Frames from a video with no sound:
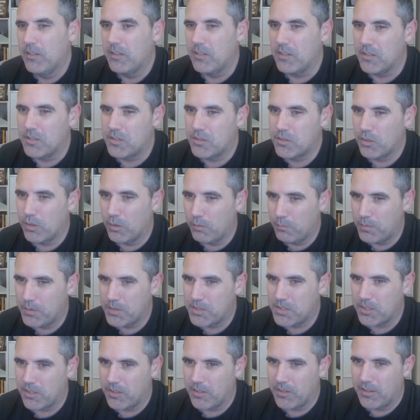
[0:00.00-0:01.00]
The
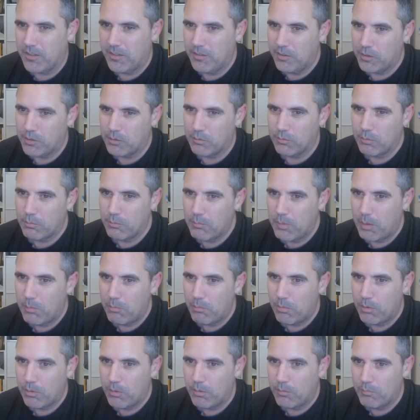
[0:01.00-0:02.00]
surface area you can
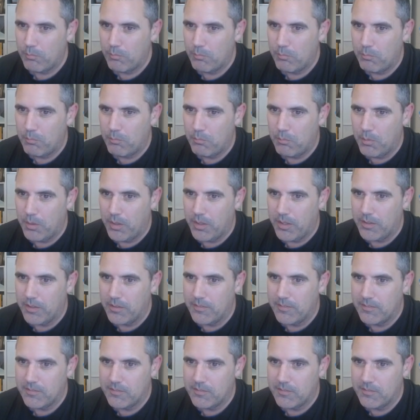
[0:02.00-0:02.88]
remember by